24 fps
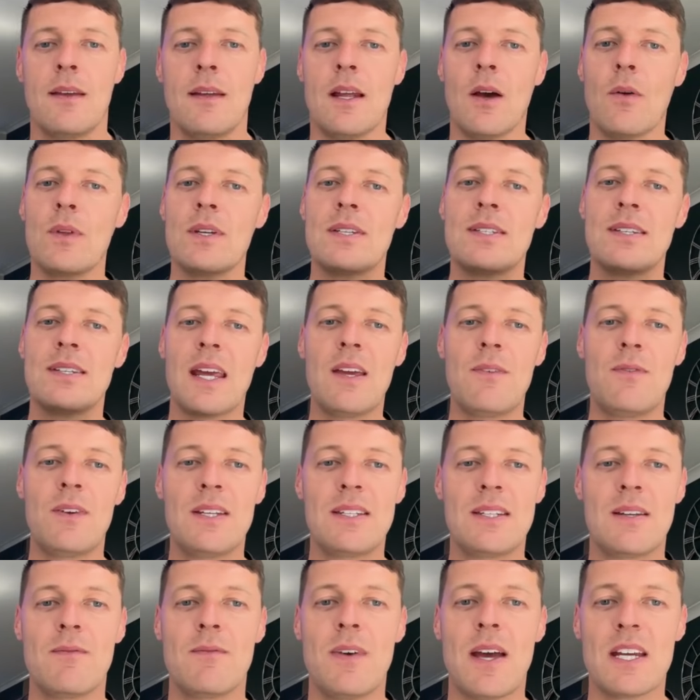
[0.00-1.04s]
Now, the
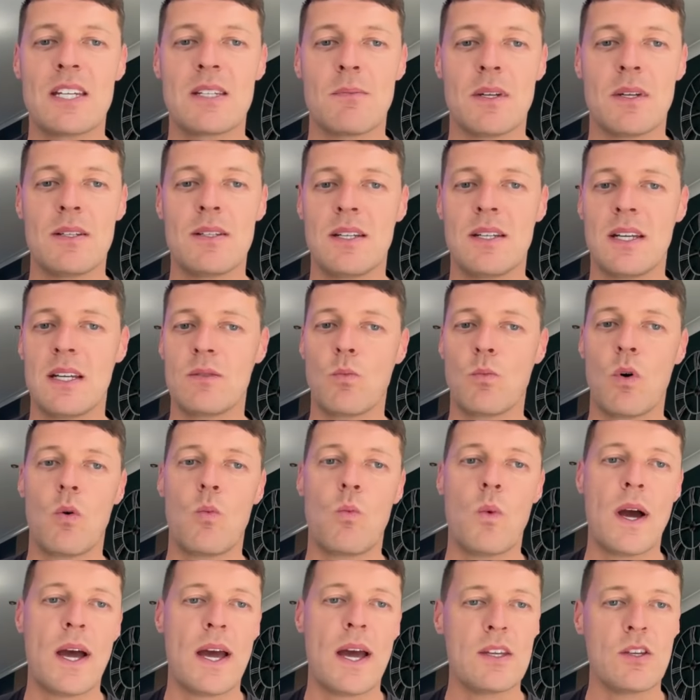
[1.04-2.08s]
safest investment is one
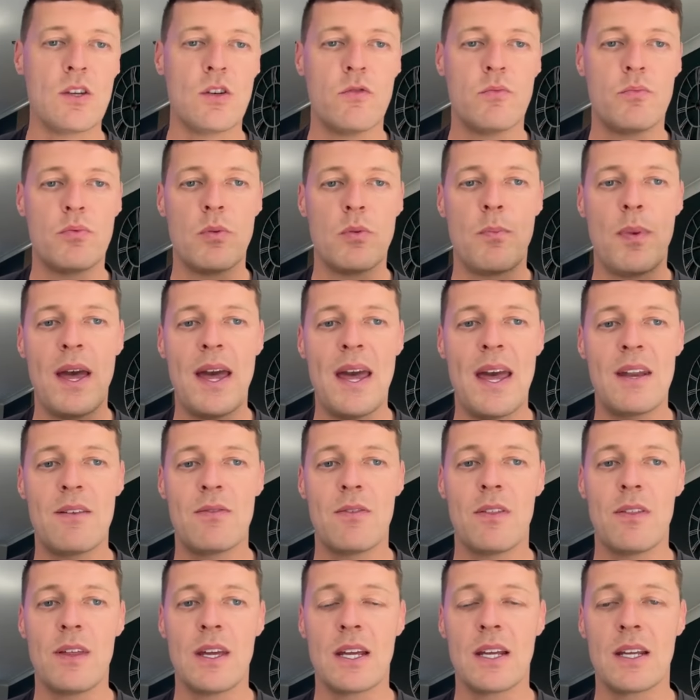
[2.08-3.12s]
where you've prepared
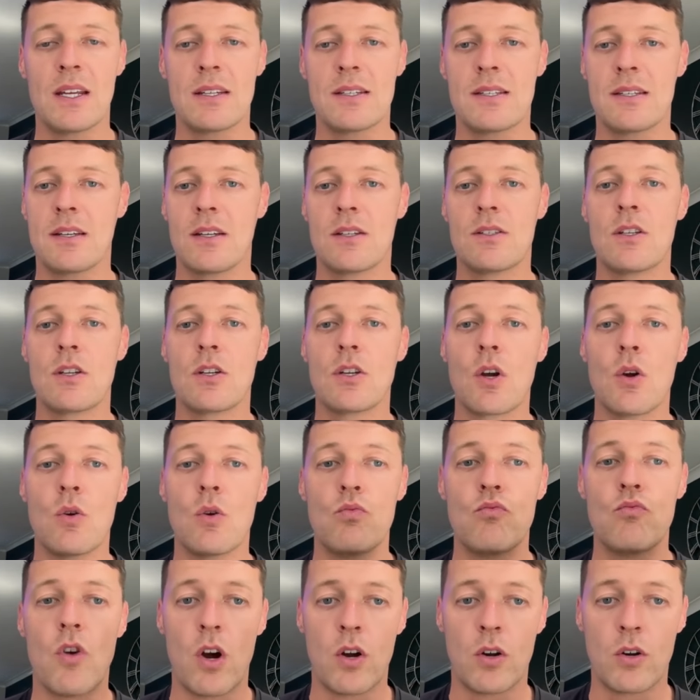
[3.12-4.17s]
for things to
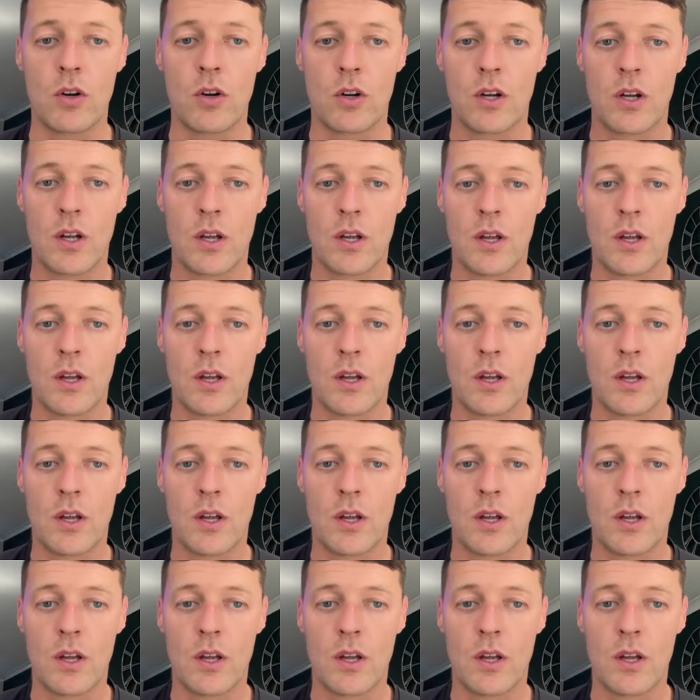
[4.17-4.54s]
go wrong.